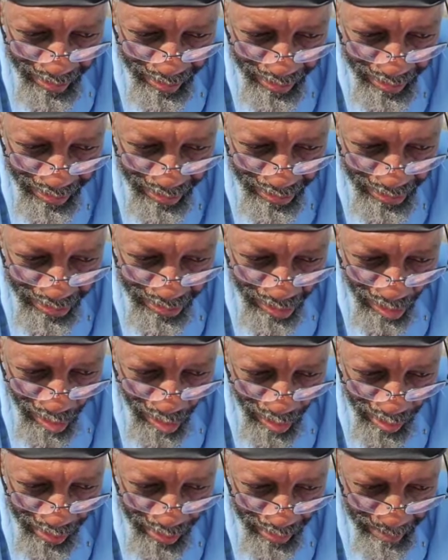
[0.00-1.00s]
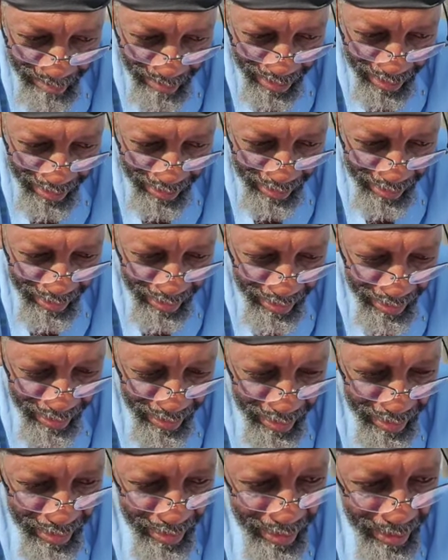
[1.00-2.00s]
discarding me
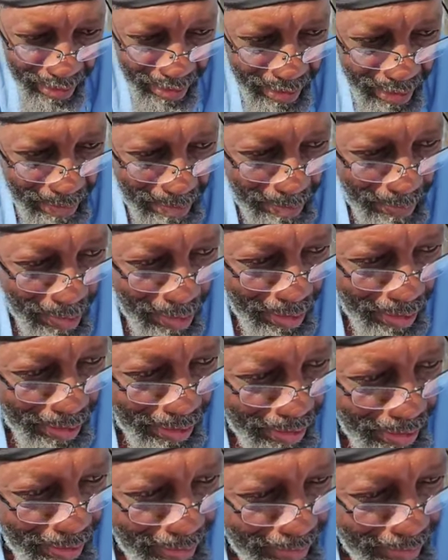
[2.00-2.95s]
in the mud,